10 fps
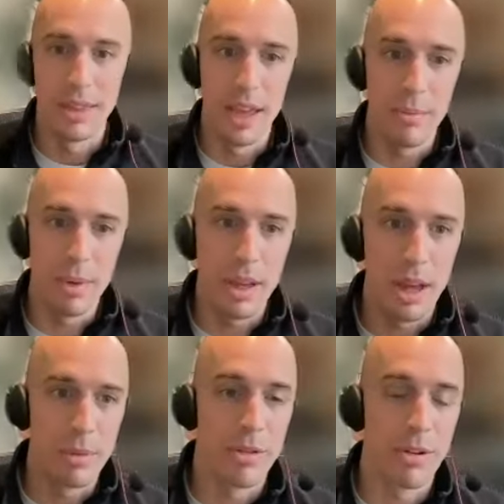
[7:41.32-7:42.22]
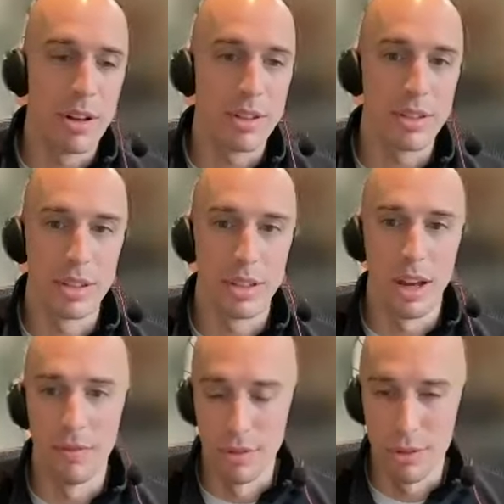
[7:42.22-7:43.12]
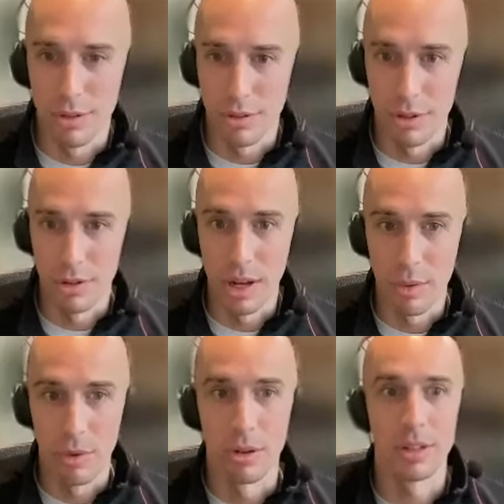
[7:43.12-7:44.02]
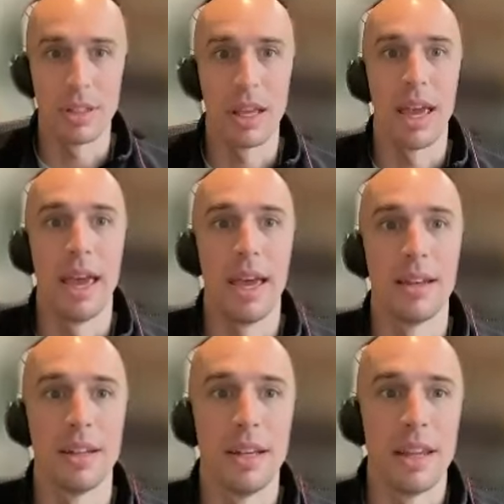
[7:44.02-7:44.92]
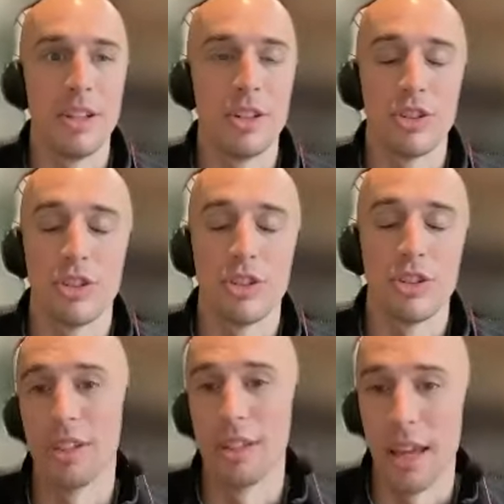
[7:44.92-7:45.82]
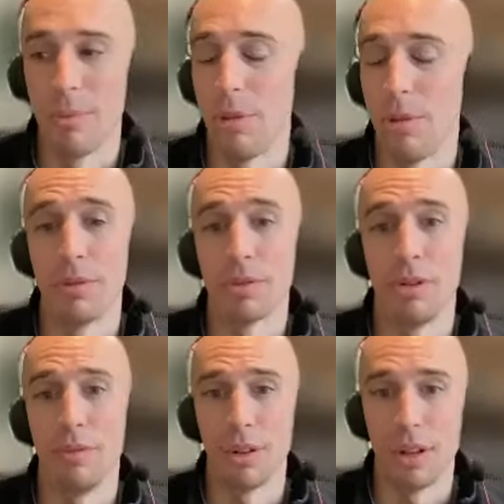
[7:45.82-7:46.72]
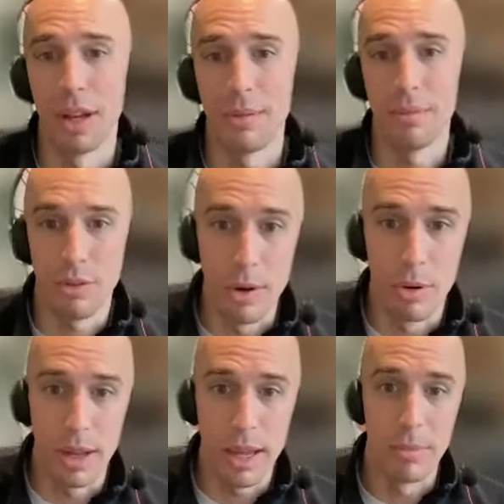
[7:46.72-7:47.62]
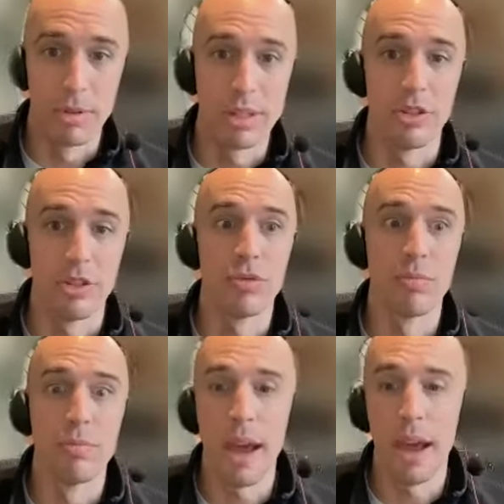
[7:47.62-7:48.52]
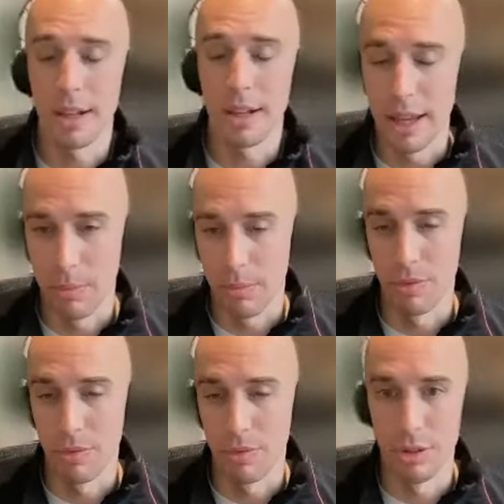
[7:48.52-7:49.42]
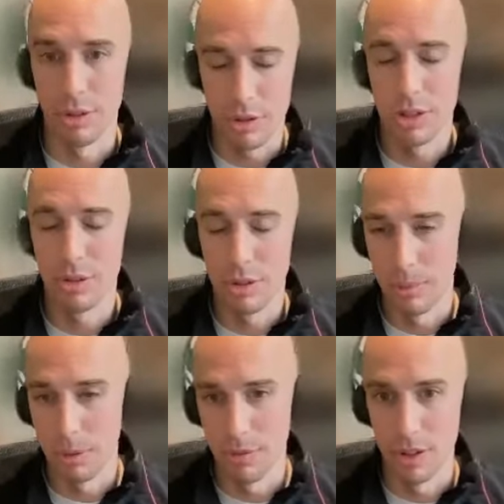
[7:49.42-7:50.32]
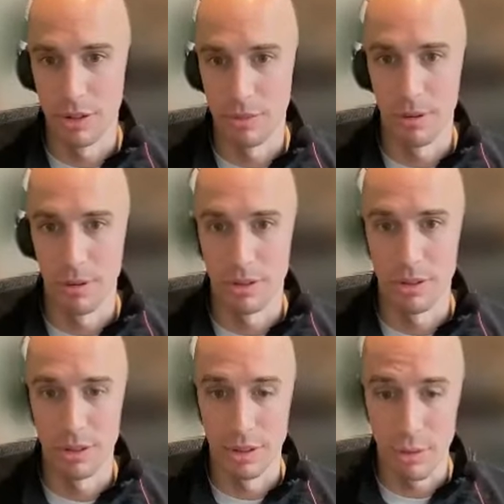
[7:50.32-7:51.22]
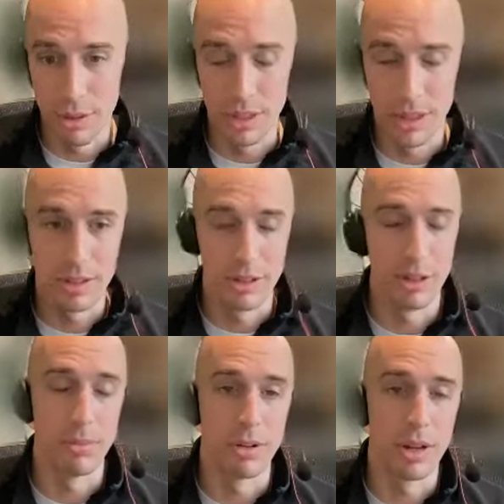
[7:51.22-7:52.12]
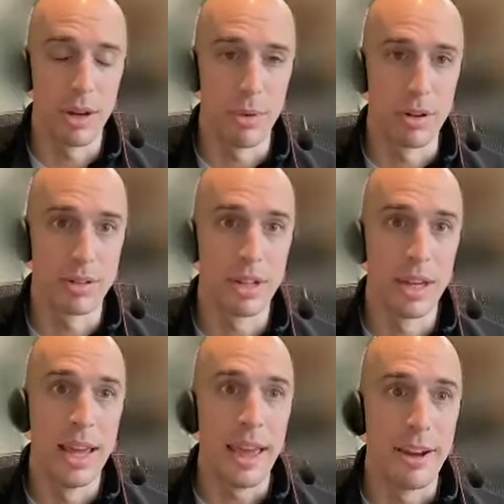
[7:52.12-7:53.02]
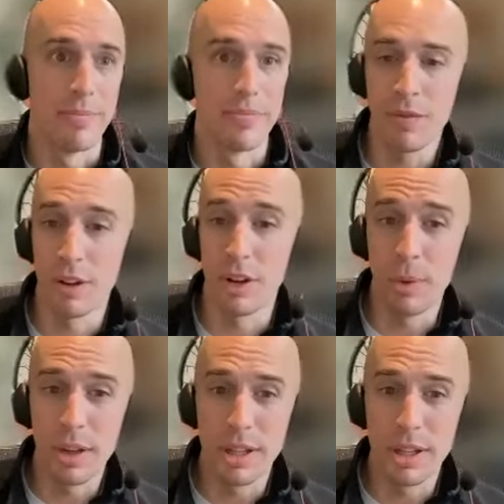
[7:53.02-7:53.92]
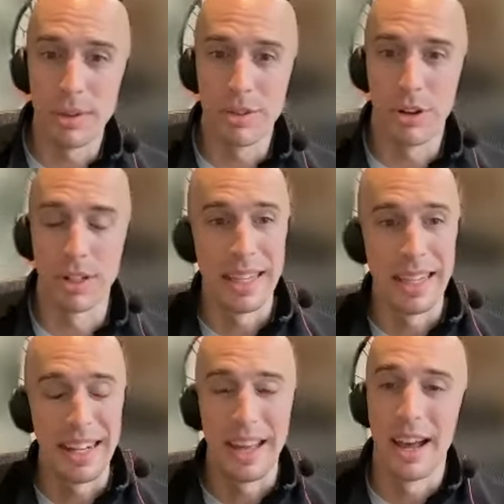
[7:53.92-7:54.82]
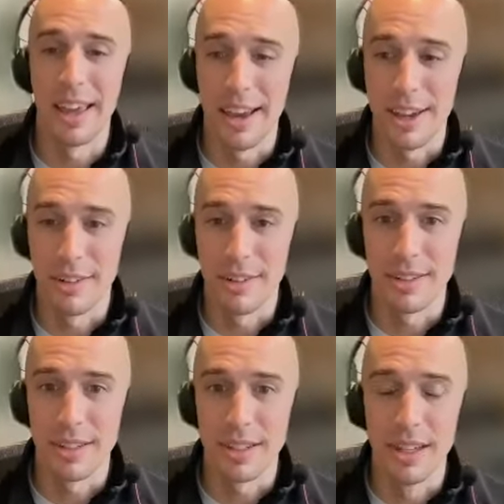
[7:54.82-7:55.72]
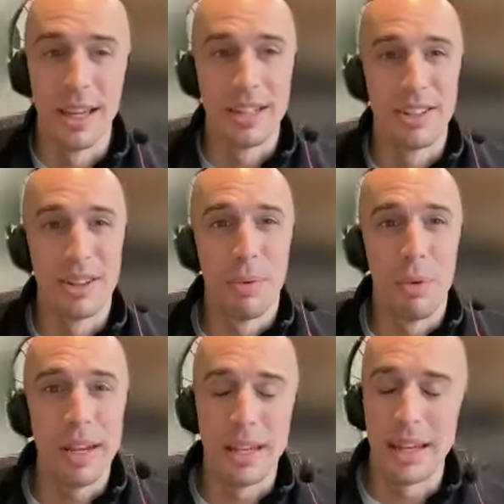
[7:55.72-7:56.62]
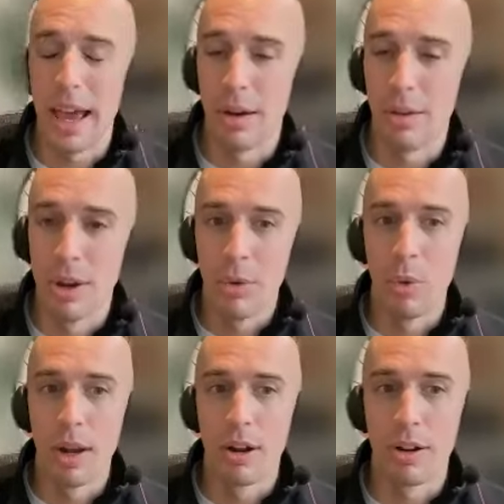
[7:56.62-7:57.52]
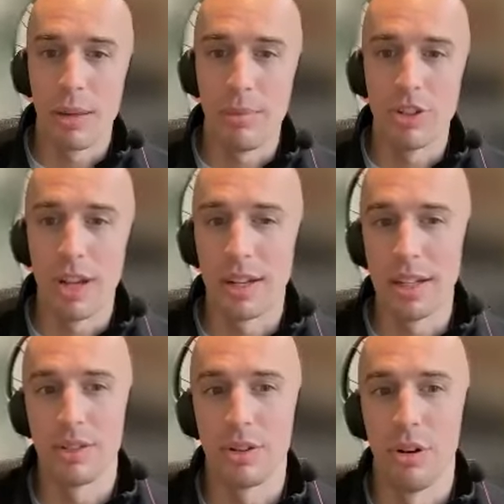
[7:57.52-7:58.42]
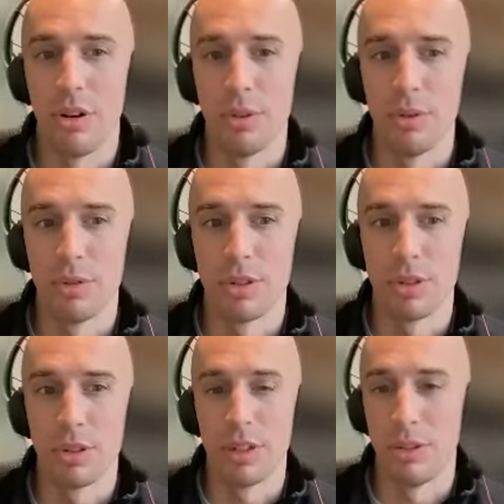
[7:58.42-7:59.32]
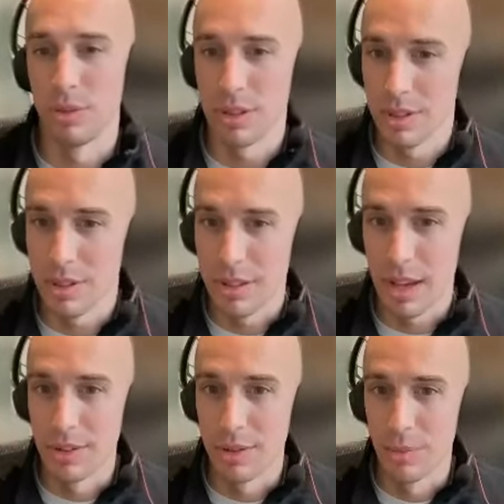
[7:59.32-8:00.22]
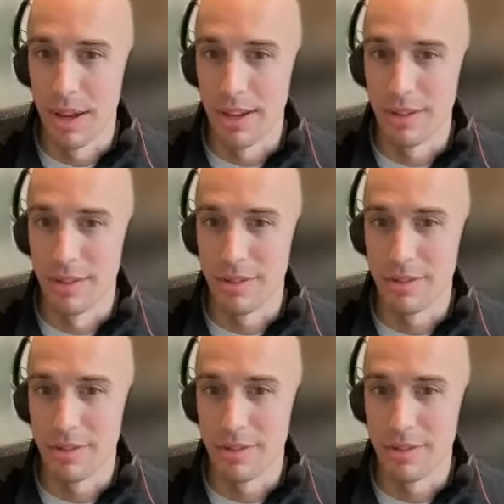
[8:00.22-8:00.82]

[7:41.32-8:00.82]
Then we come across convolutional neural networks, and they just changed the game almost overnight. We were able to dramatically outperform these traditional computer vision approaches using these deep neural networks. And very quickly, we started getting high accuracy to the point now where ImageNet is almost useless as a way of